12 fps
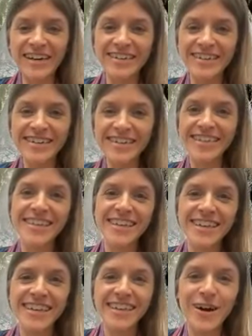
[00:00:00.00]
And
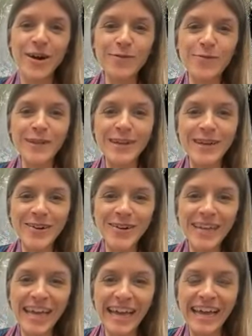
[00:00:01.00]
hopefully you're
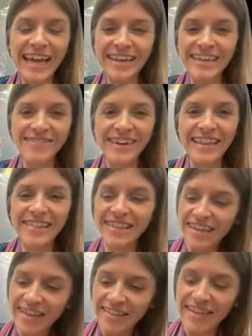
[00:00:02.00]
okay with
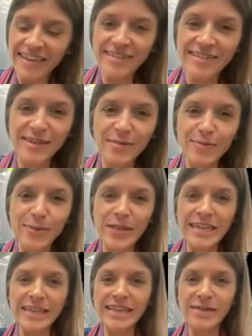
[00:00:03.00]
things
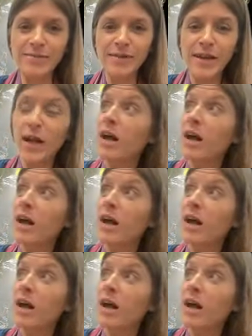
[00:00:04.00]
completely